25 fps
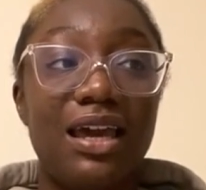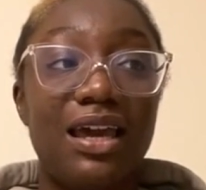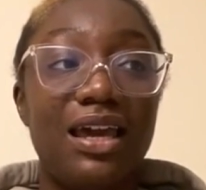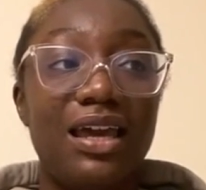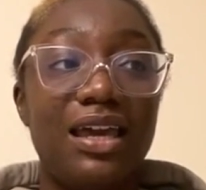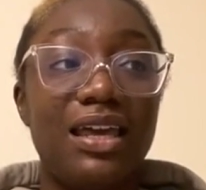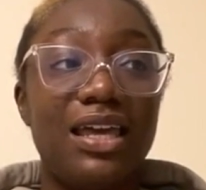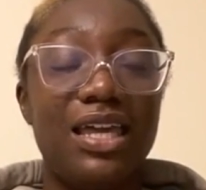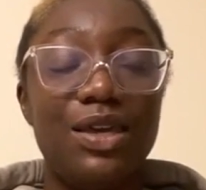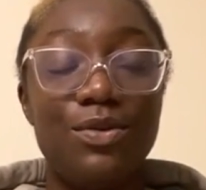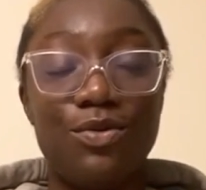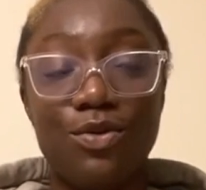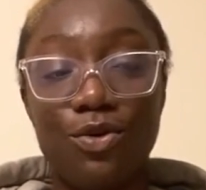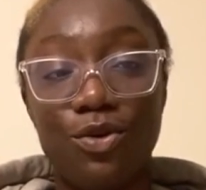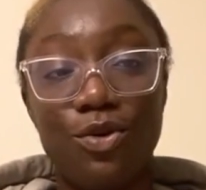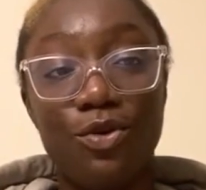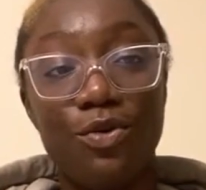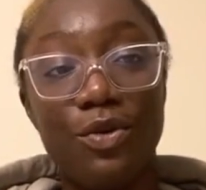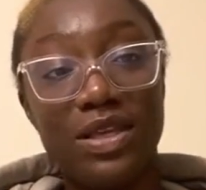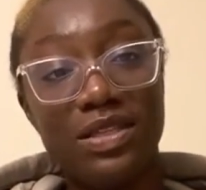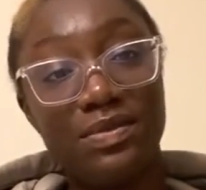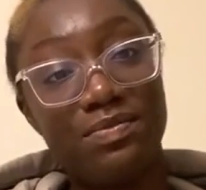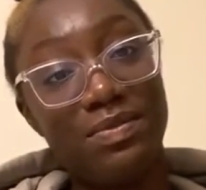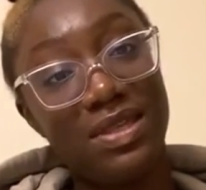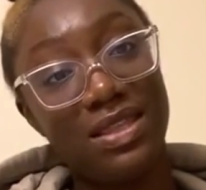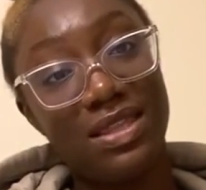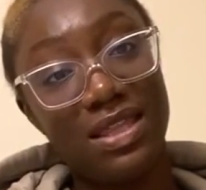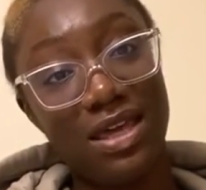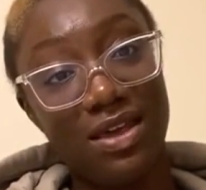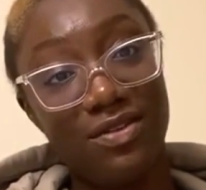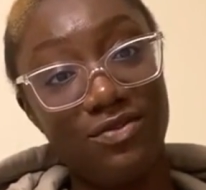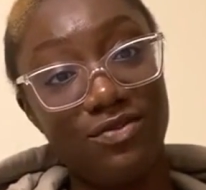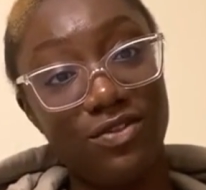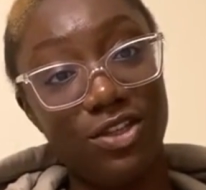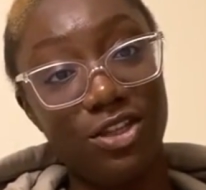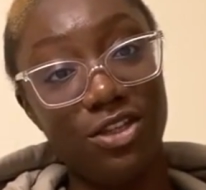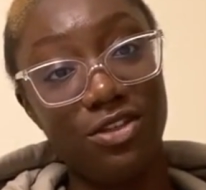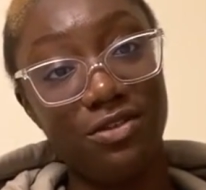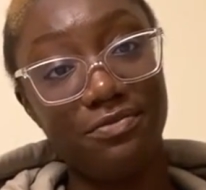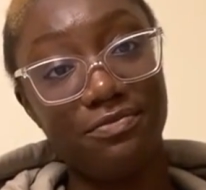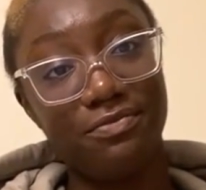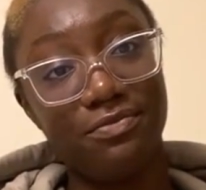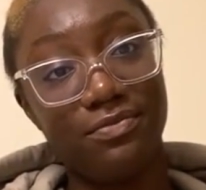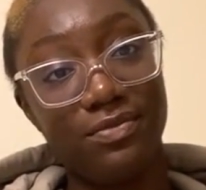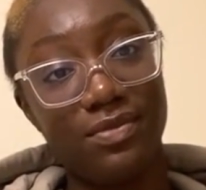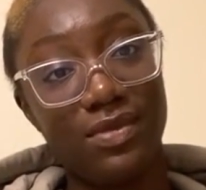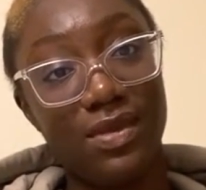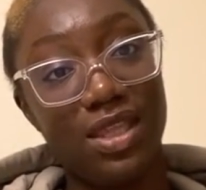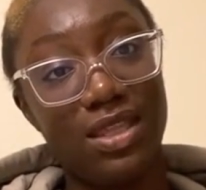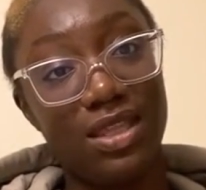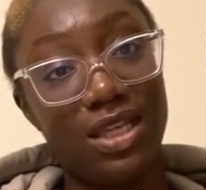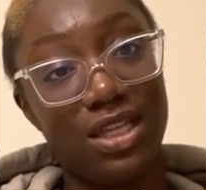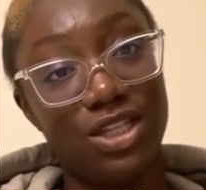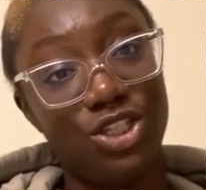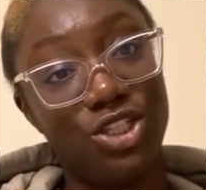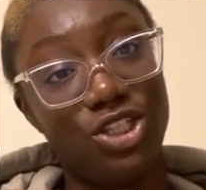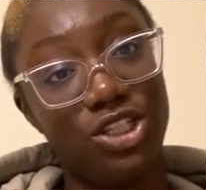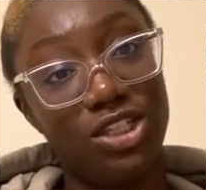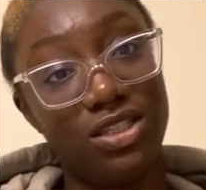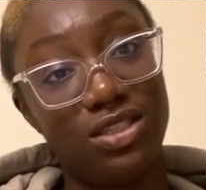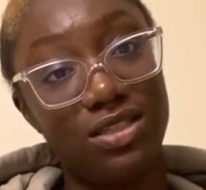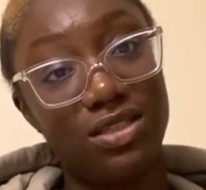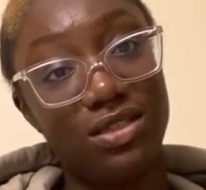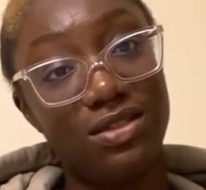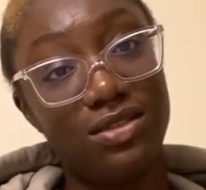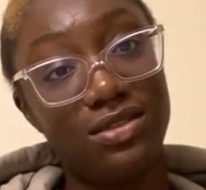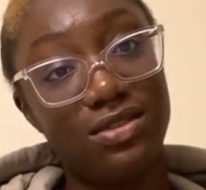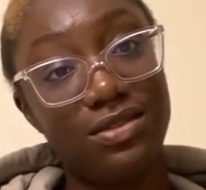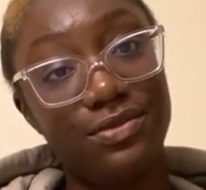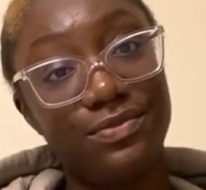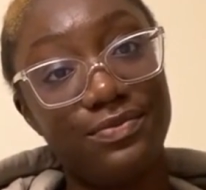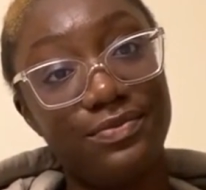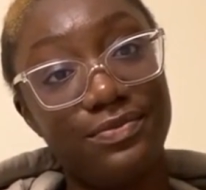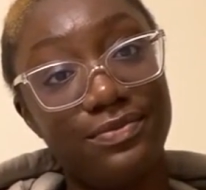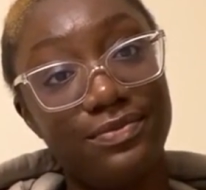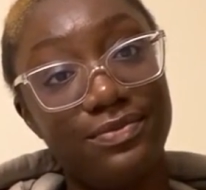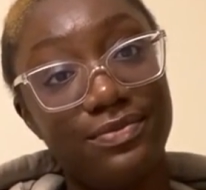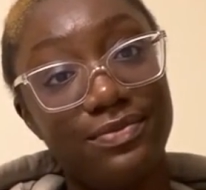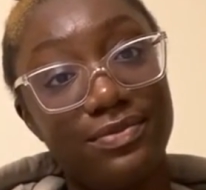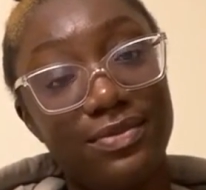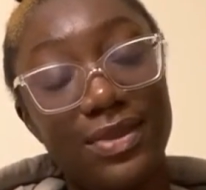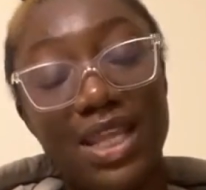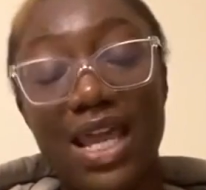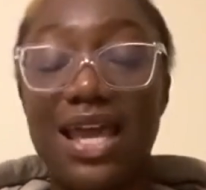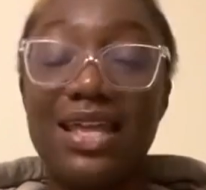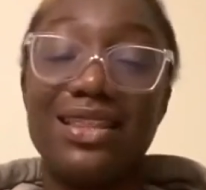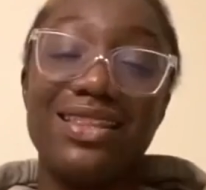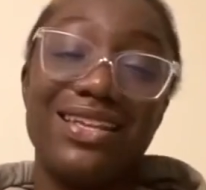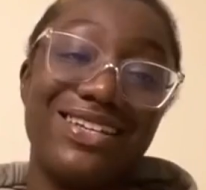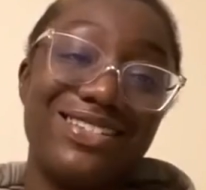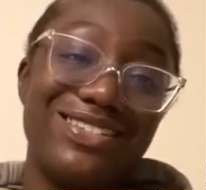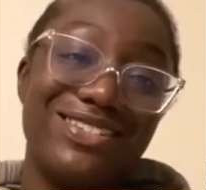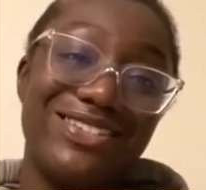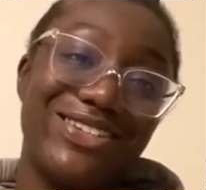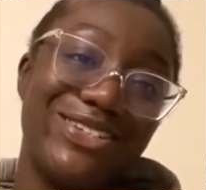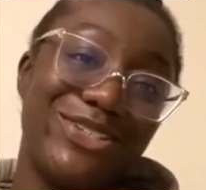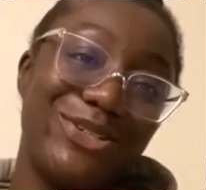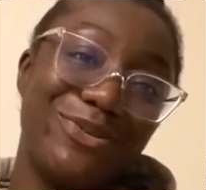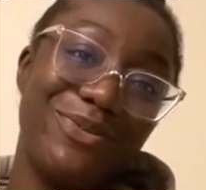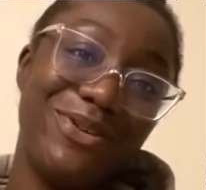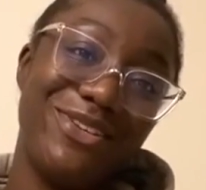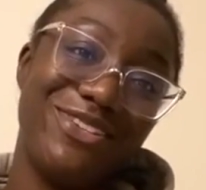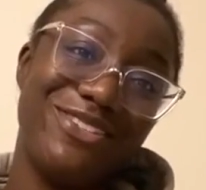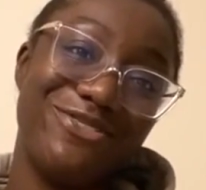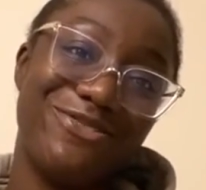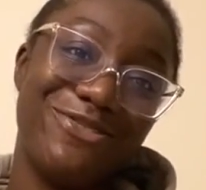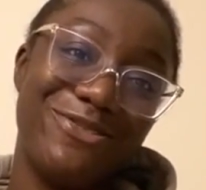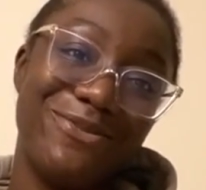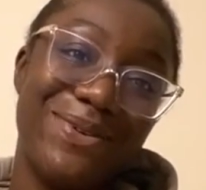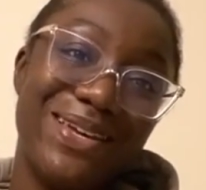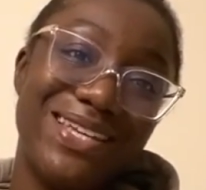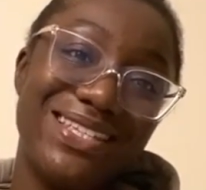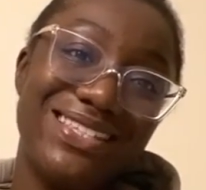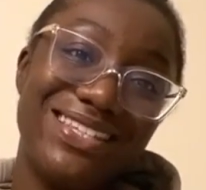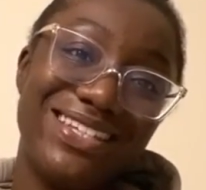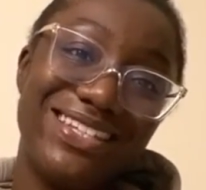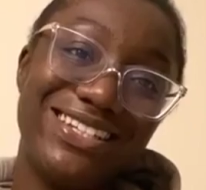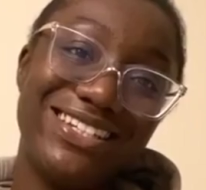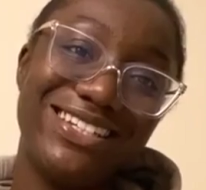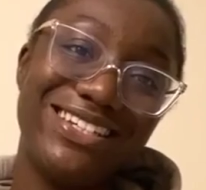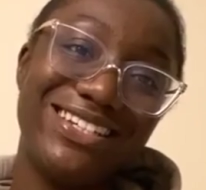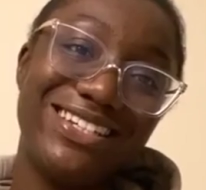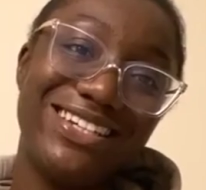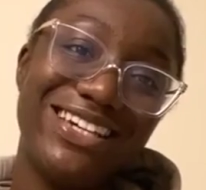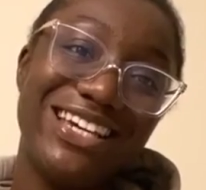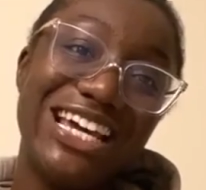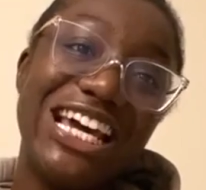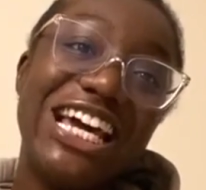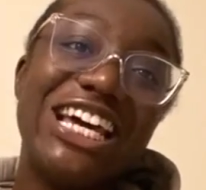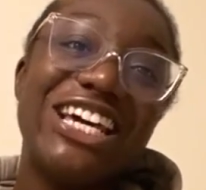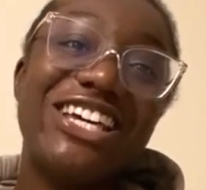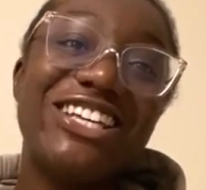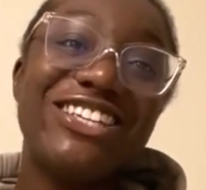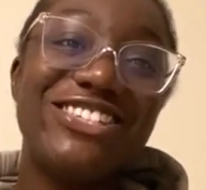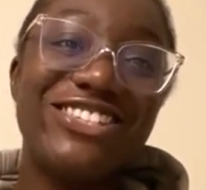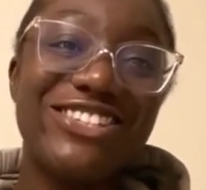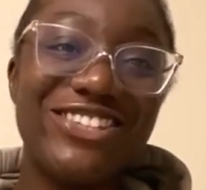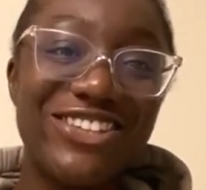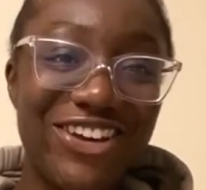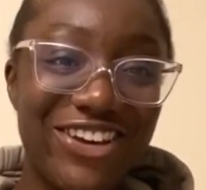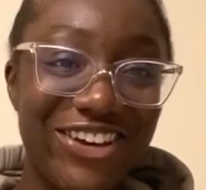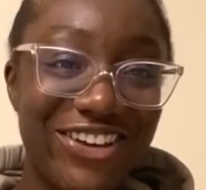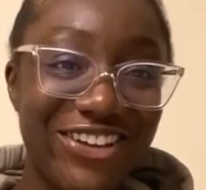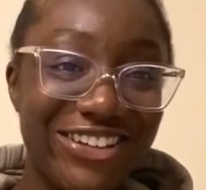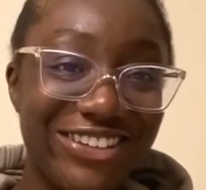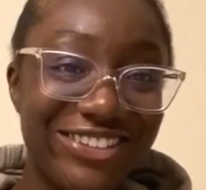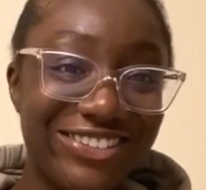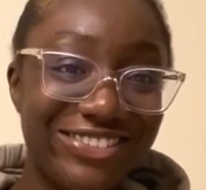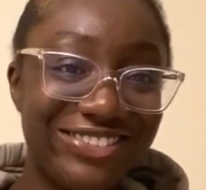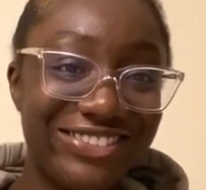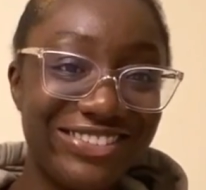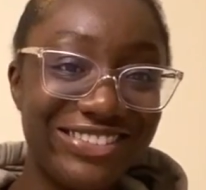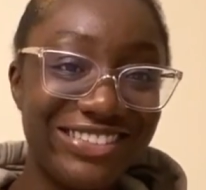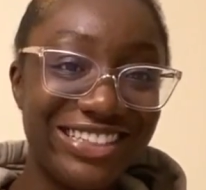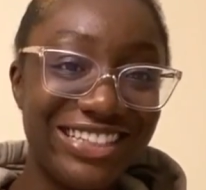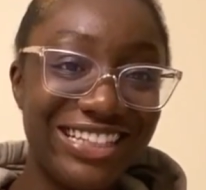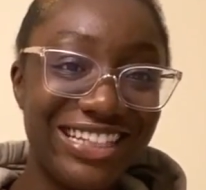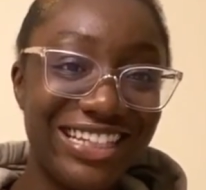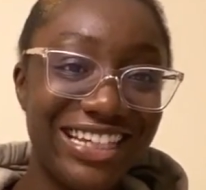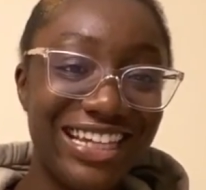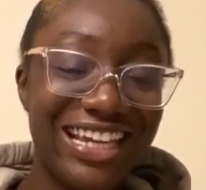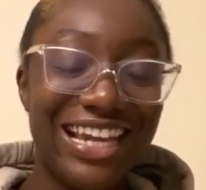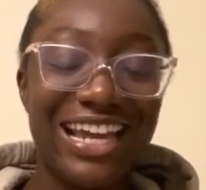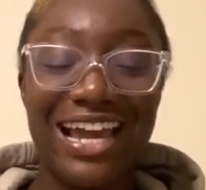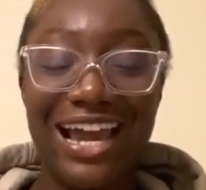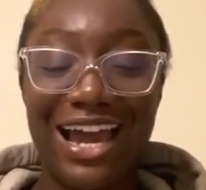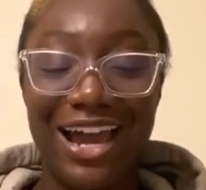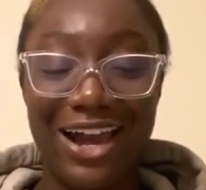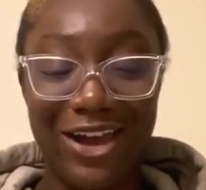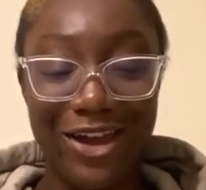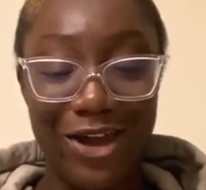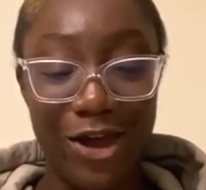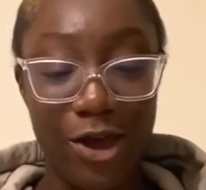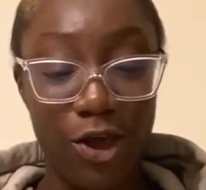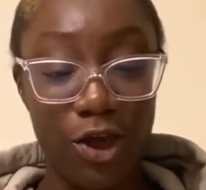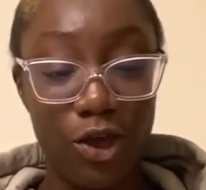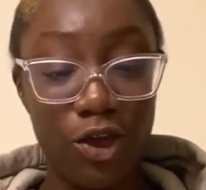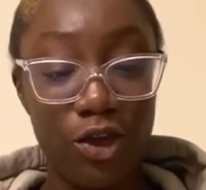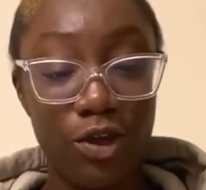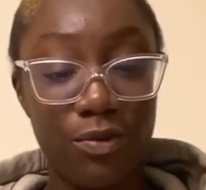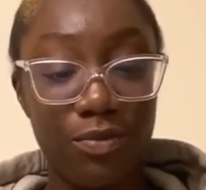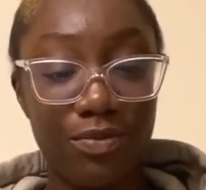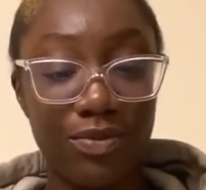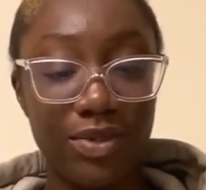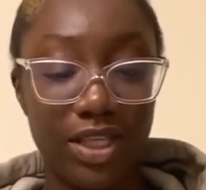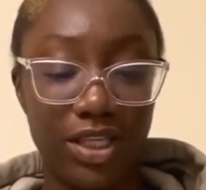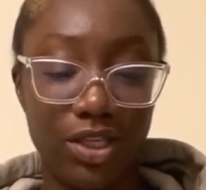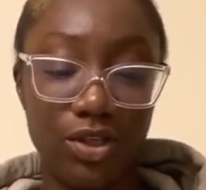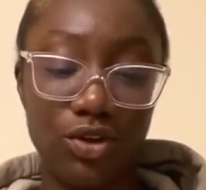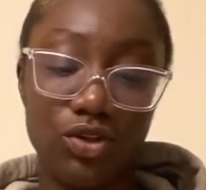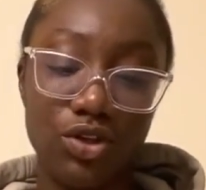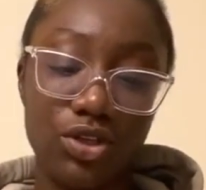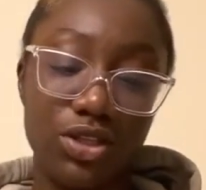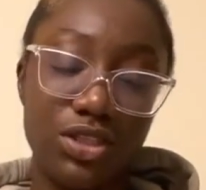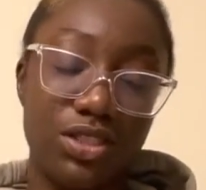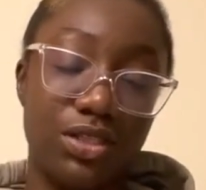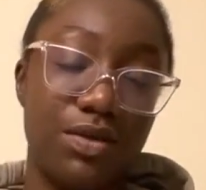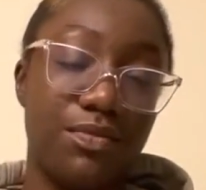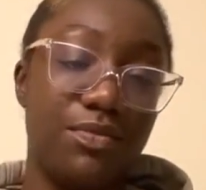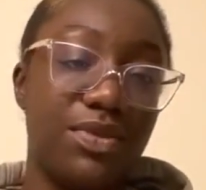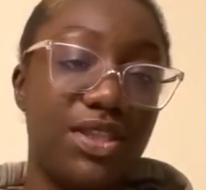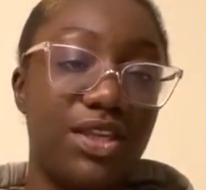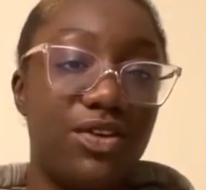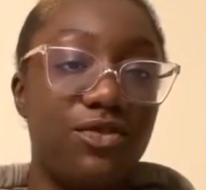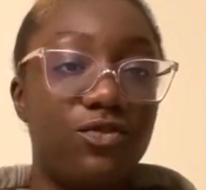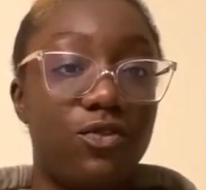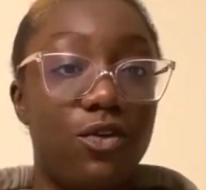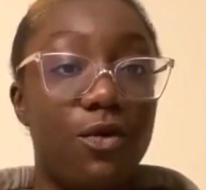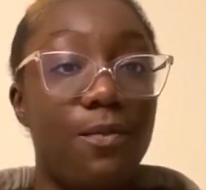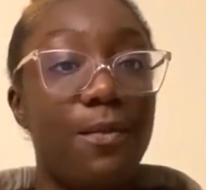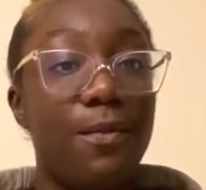he will always be there for you. And that's Jesus. And that's such a beautiful message. So I hope that you got something from